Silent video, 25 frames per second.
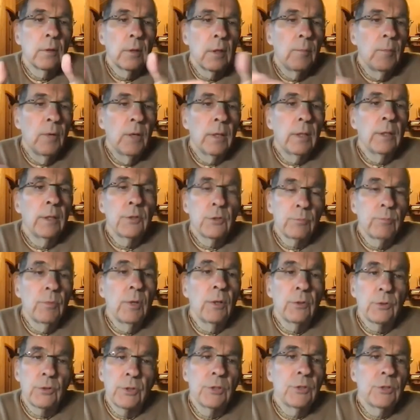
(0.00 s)
amongst
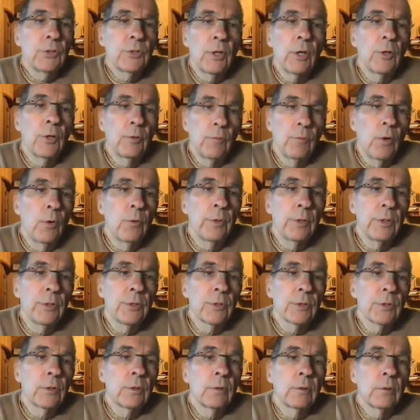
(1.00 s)
ISKCON
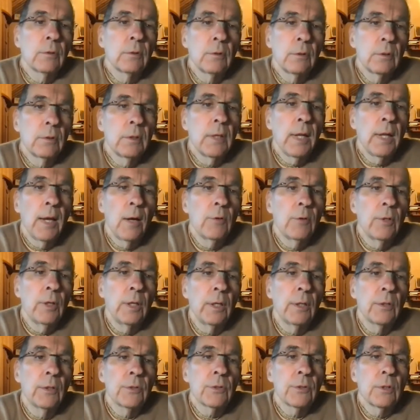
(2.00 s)
devotees
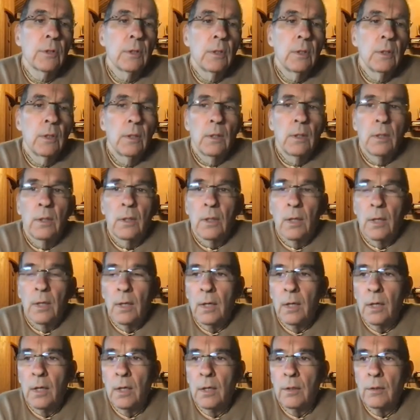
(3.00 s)
nowadays.
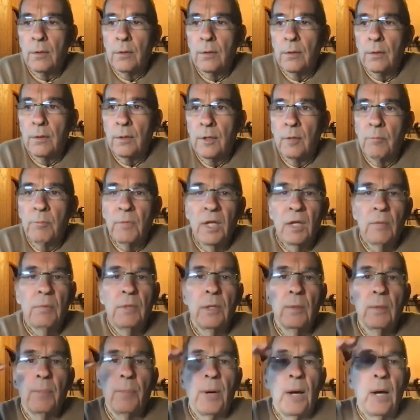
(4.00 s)
There may
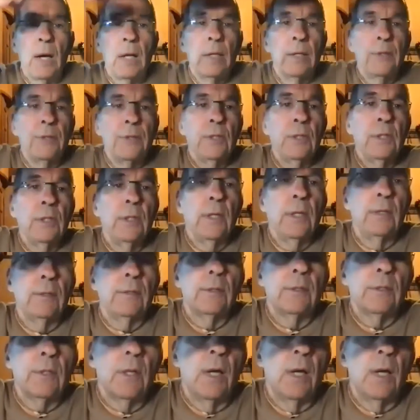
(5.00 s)
be a policy at the